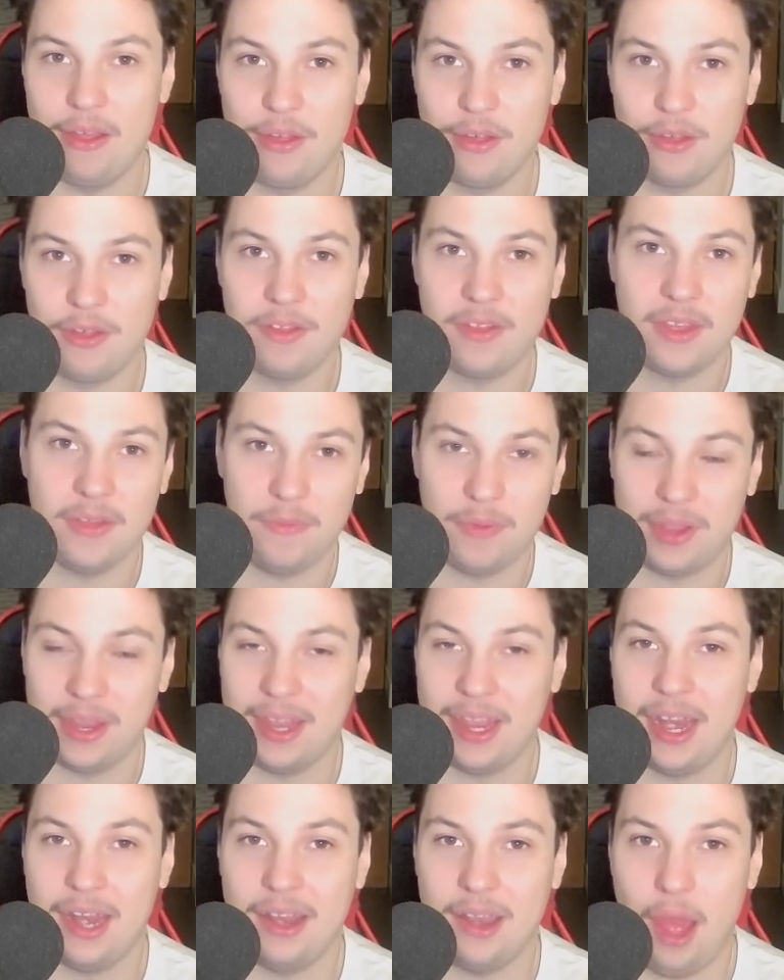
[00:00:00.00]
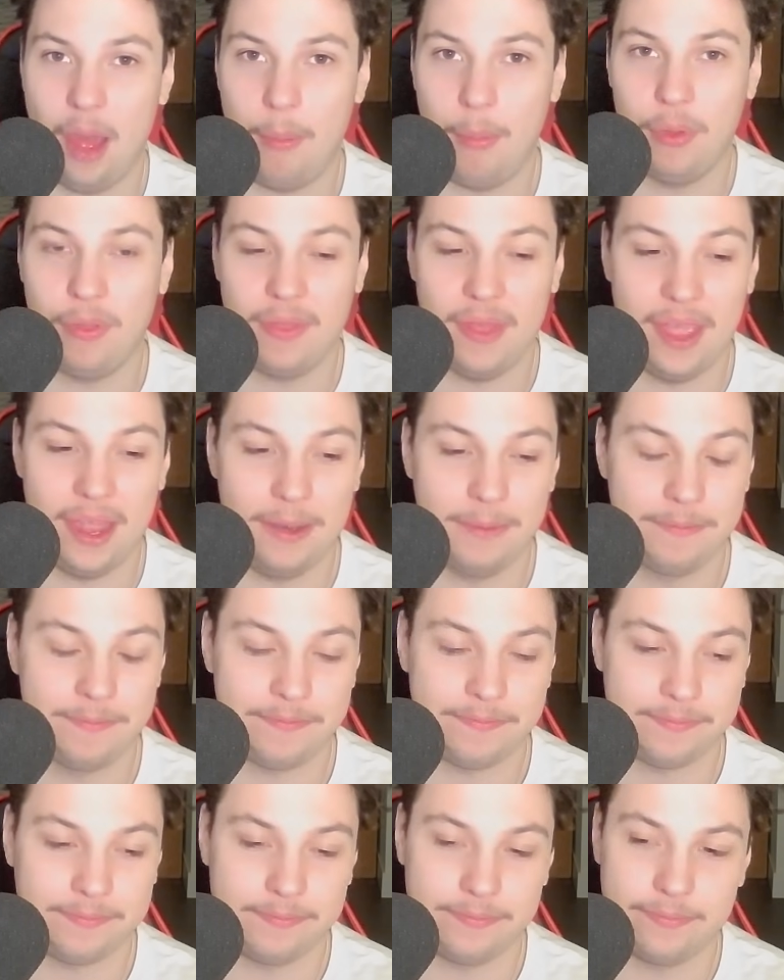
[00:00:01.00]
to see if we can get a dub with it.
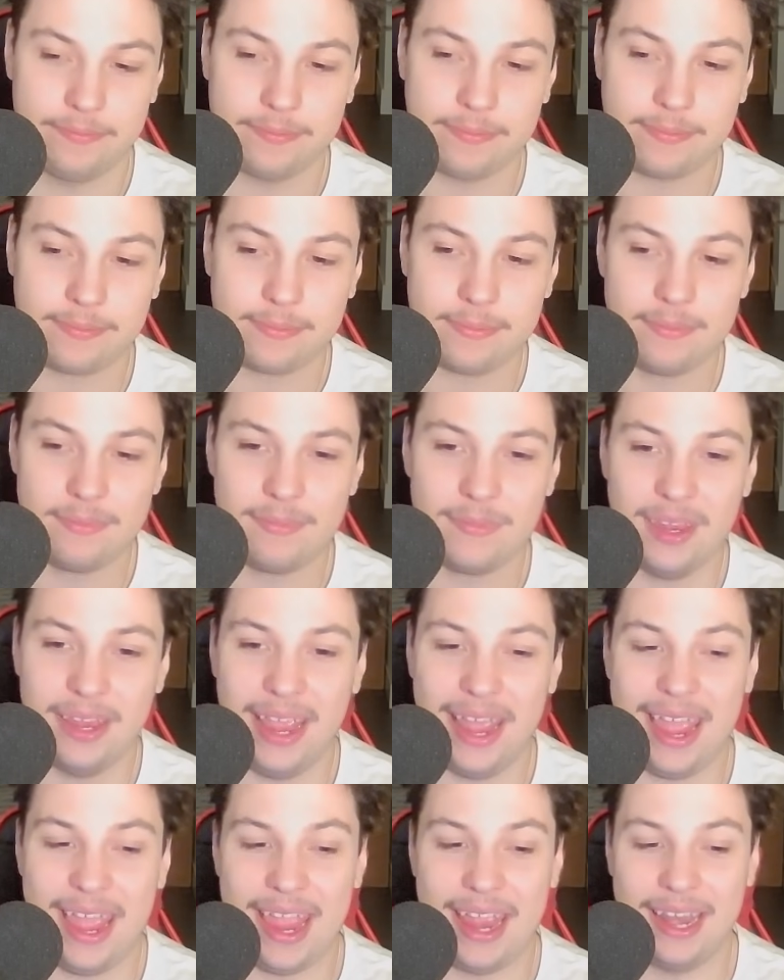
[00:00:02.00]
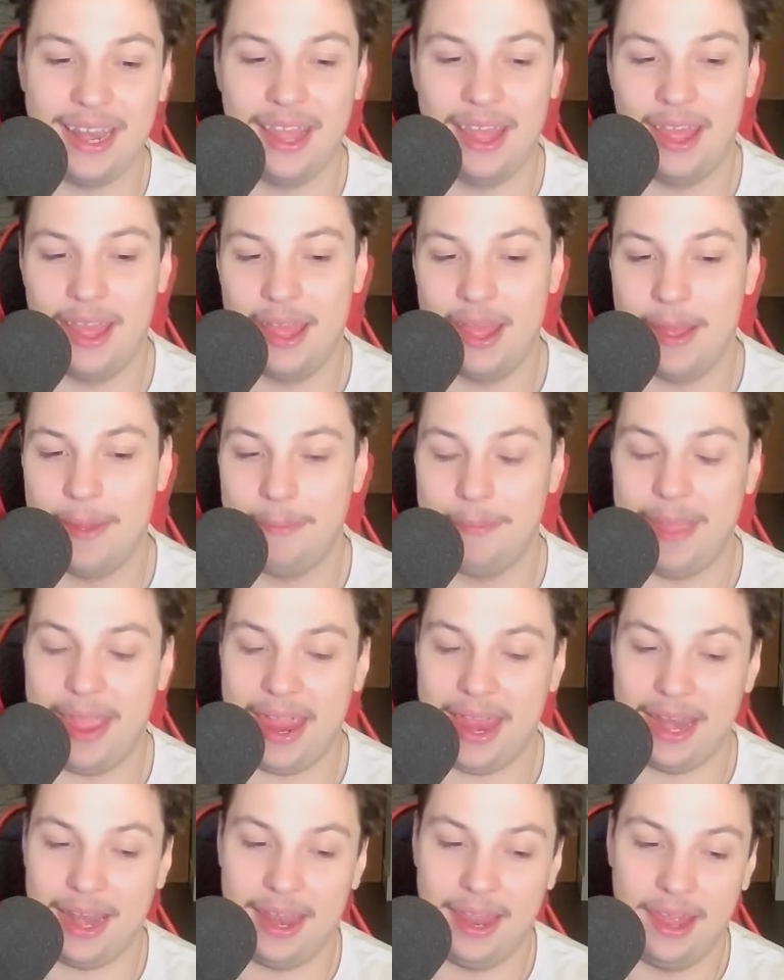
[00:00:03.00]
And
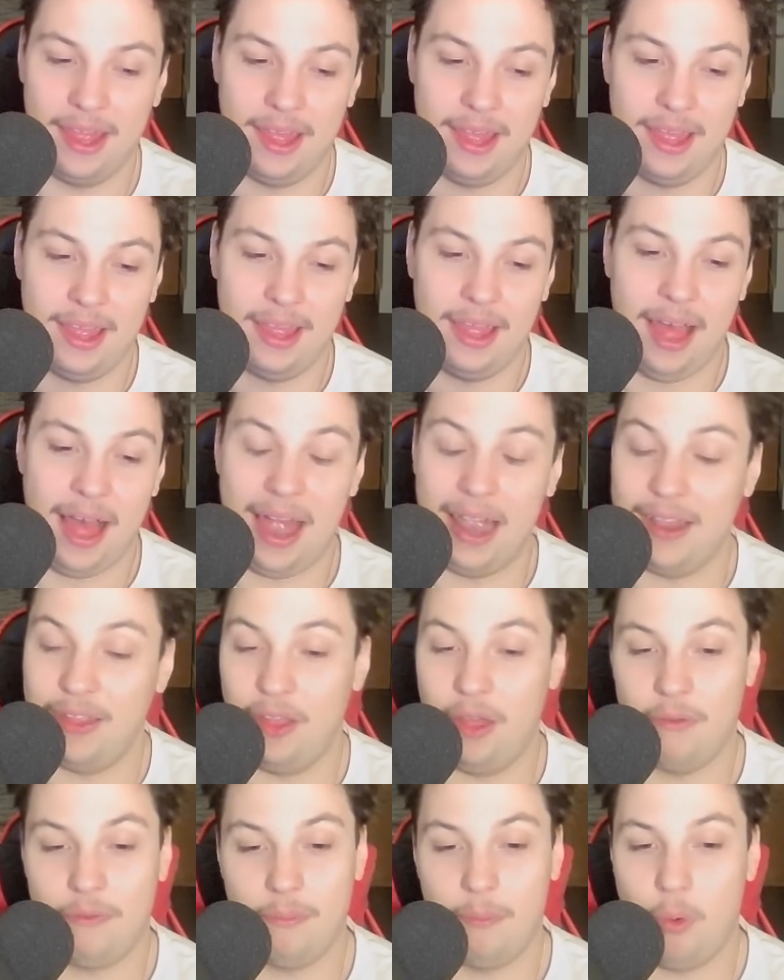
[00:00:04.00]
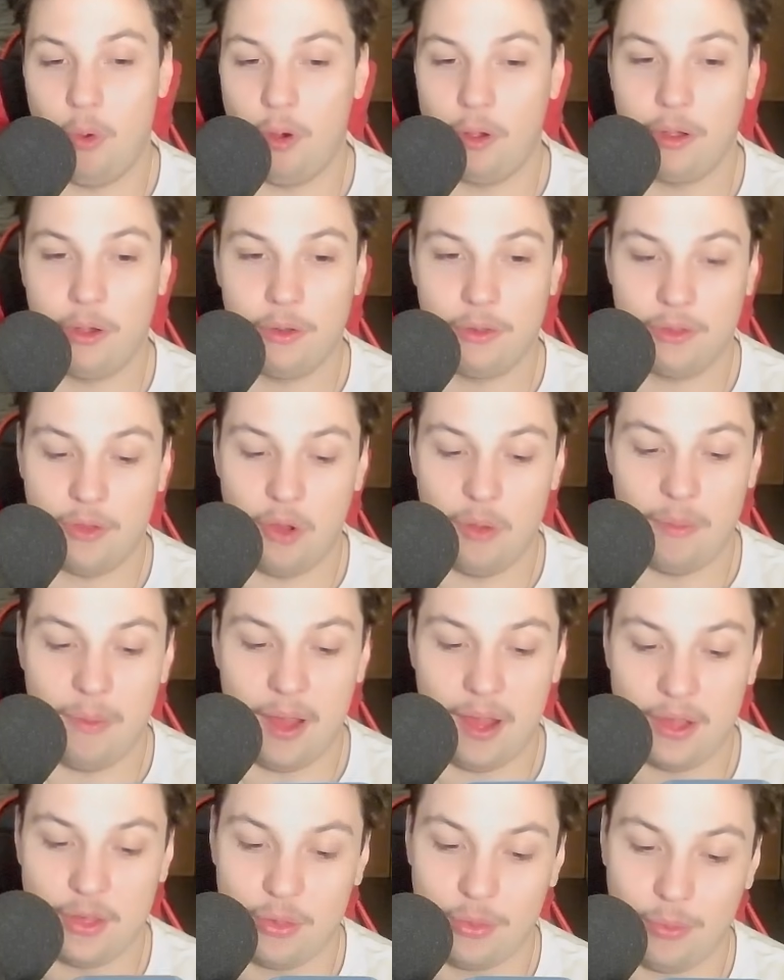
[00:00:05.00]
man, I love Mortar so much.